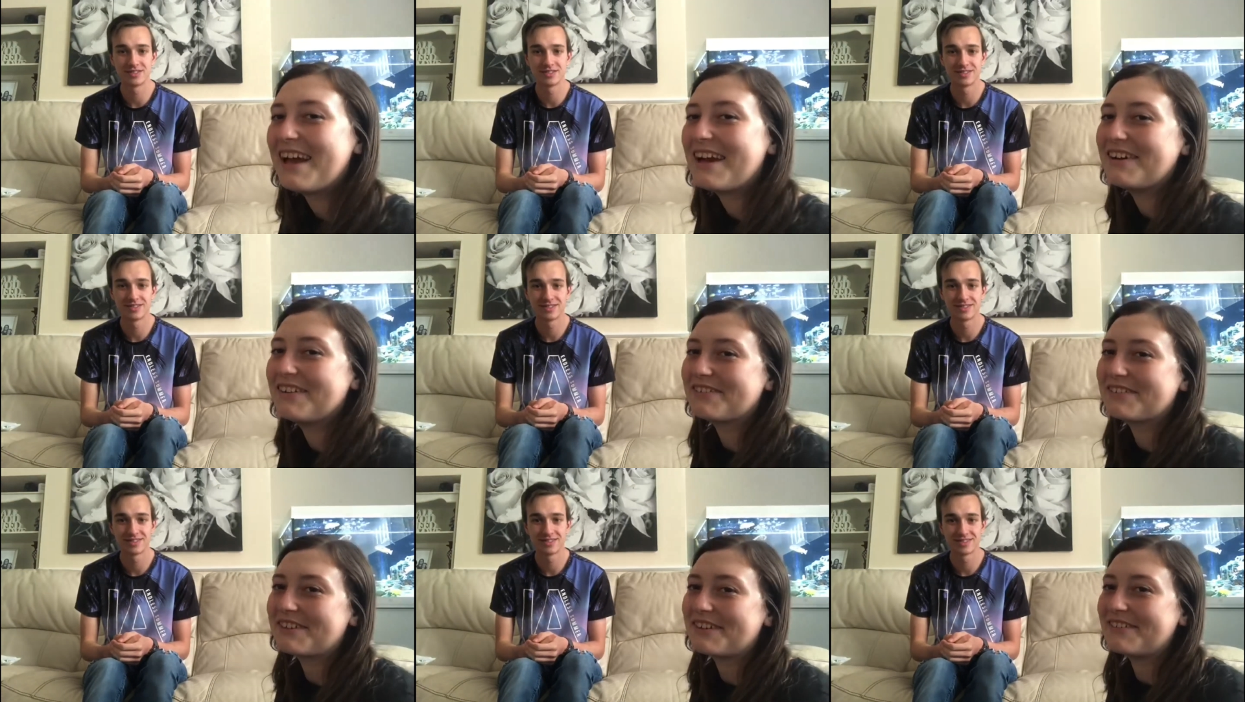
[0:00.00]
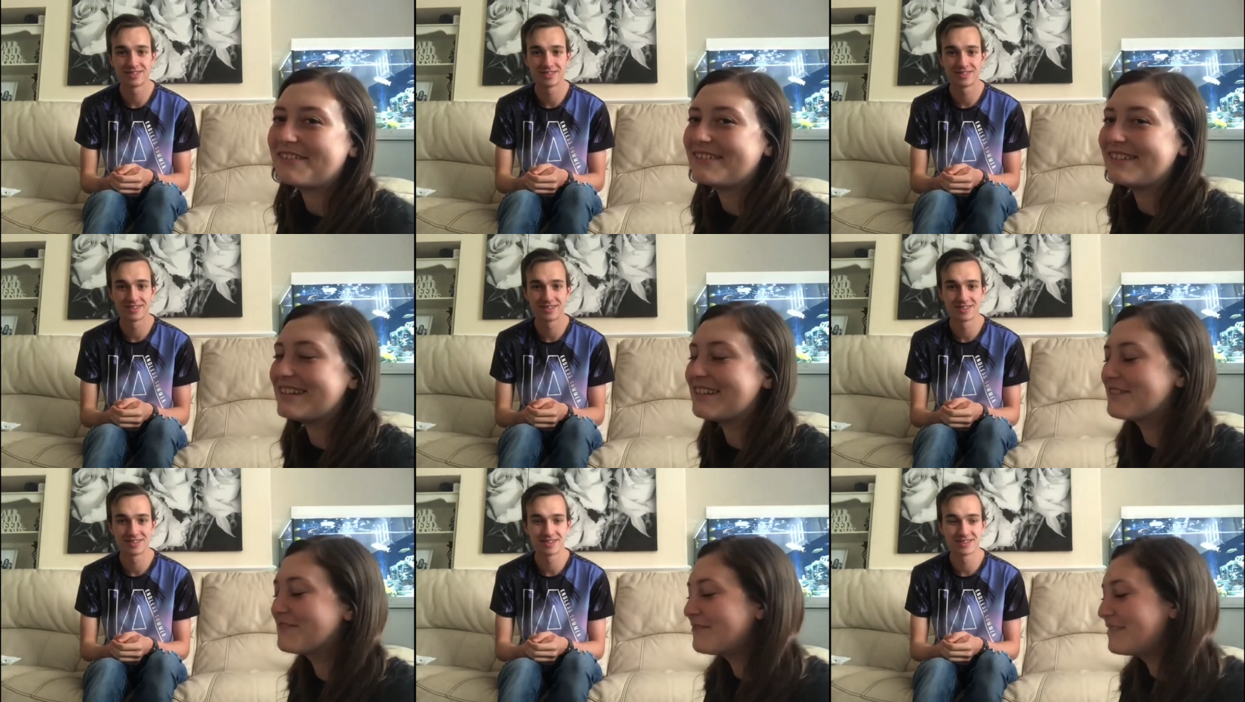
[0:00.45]
Speaker 1: I've got one. It's
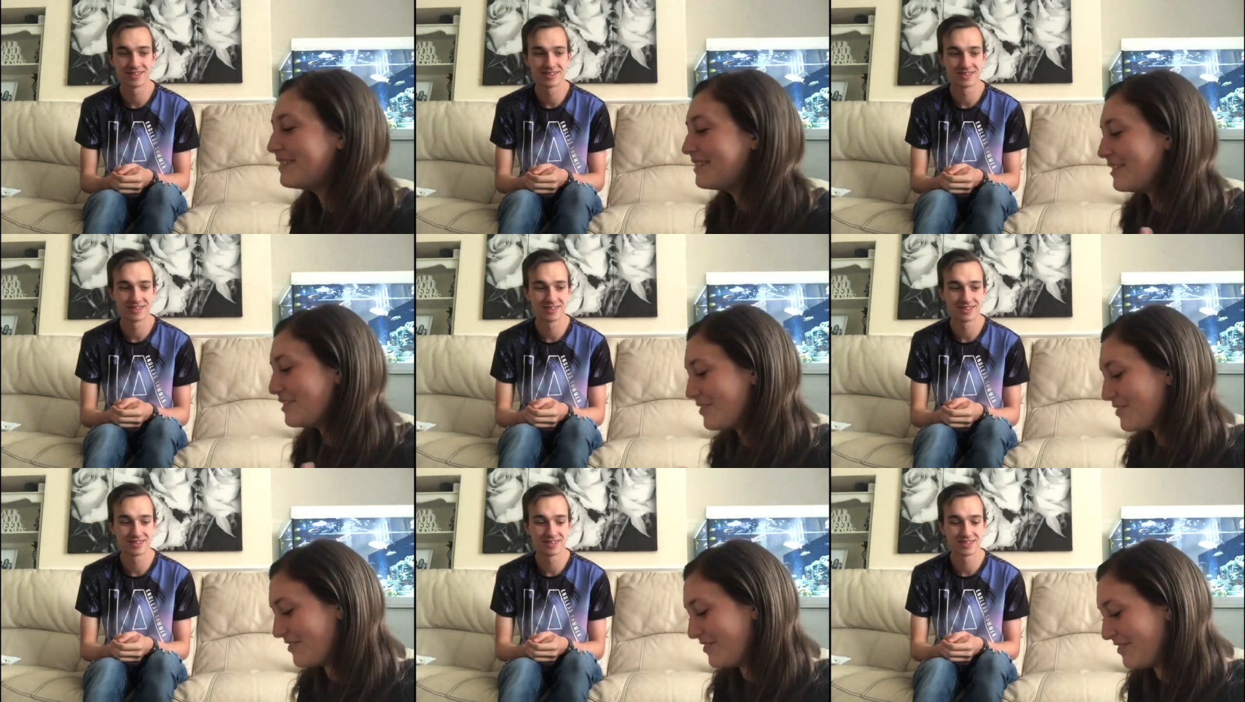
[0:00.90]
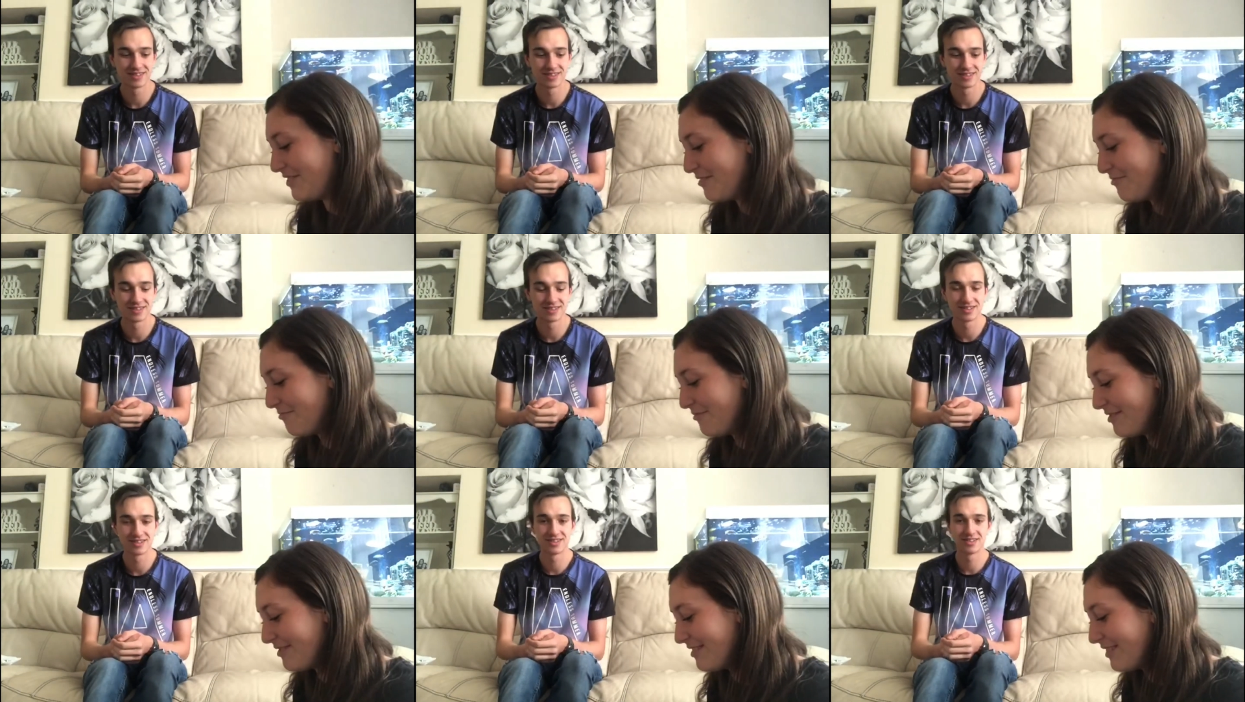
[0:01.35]
really short, but
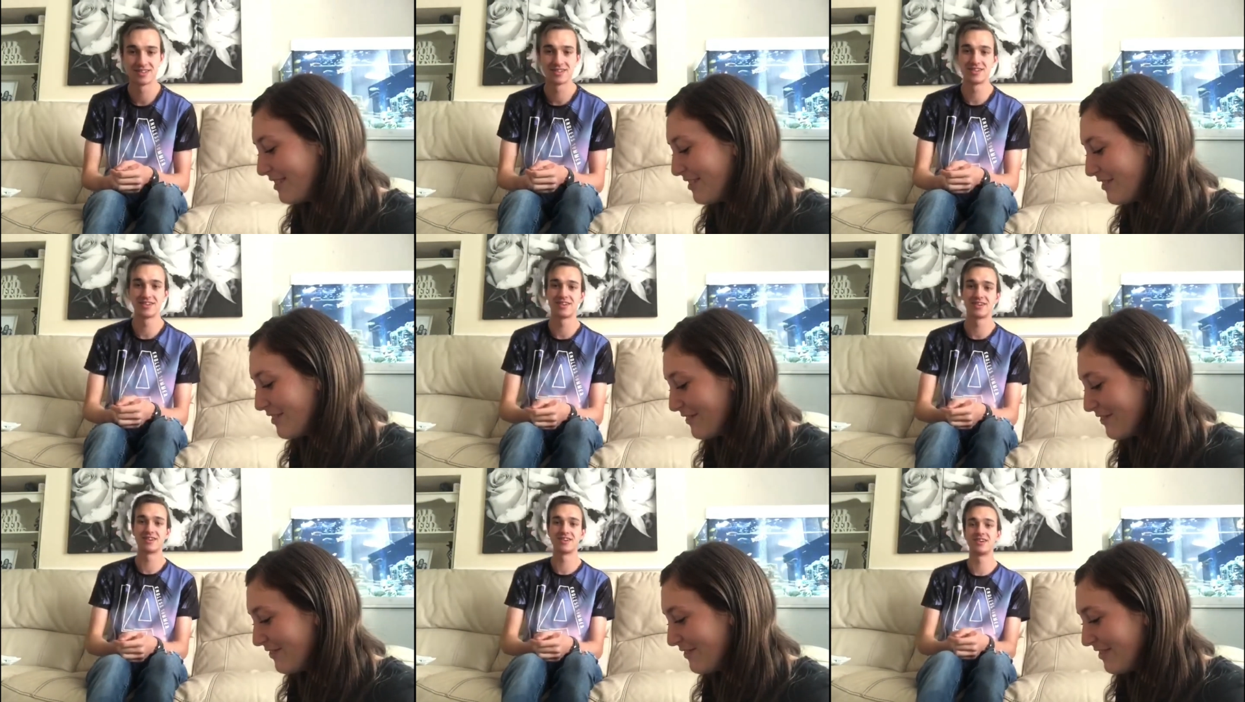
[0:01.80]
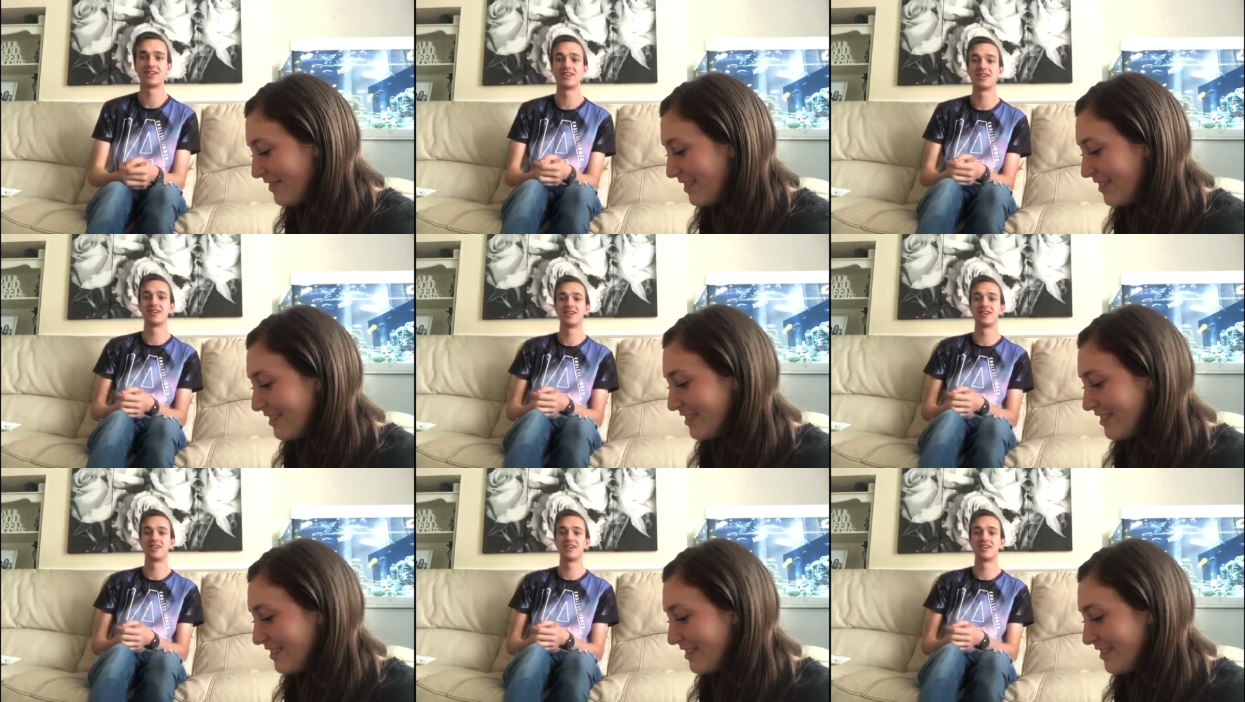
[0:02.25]
it's just fun.